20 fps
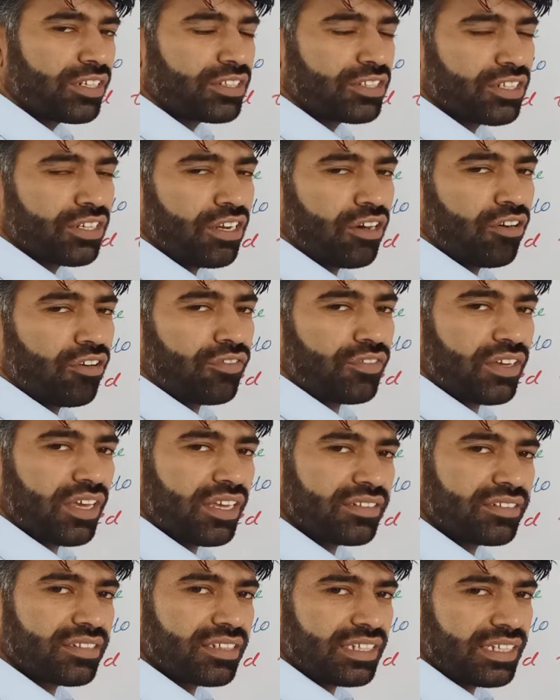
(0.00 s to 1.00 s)
addition of
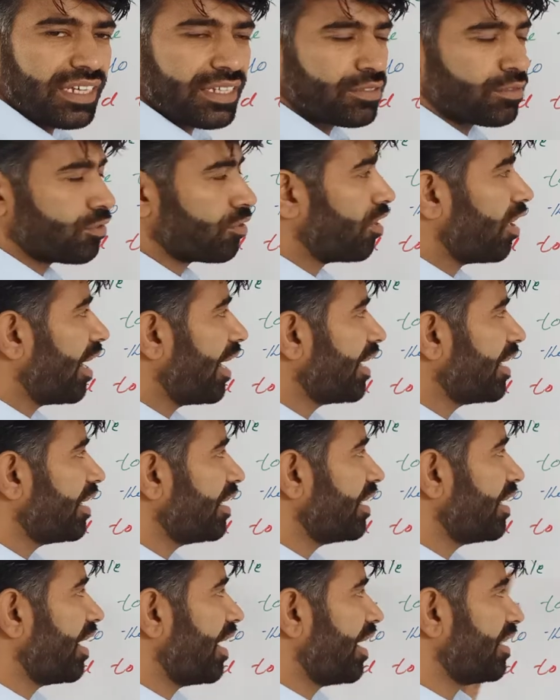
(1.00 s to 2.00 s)
SES or
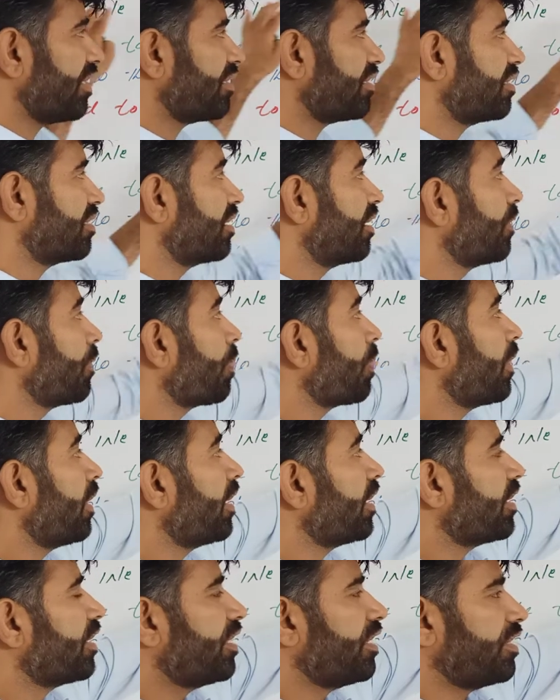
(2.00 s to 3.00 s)
IES
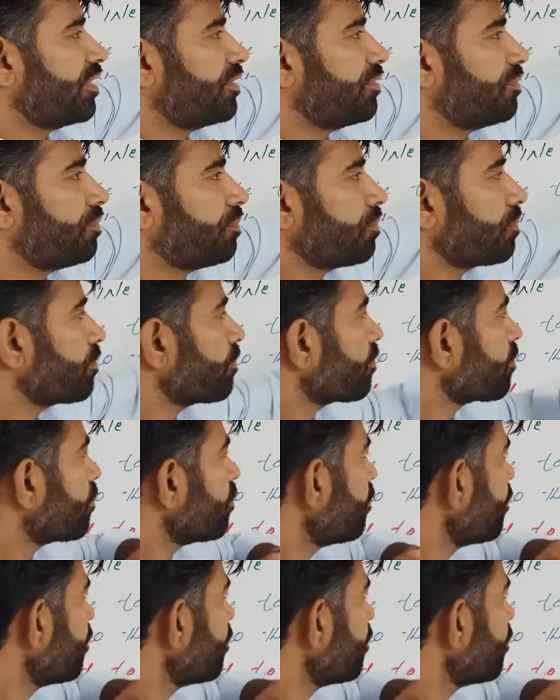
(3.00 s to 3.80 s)
here.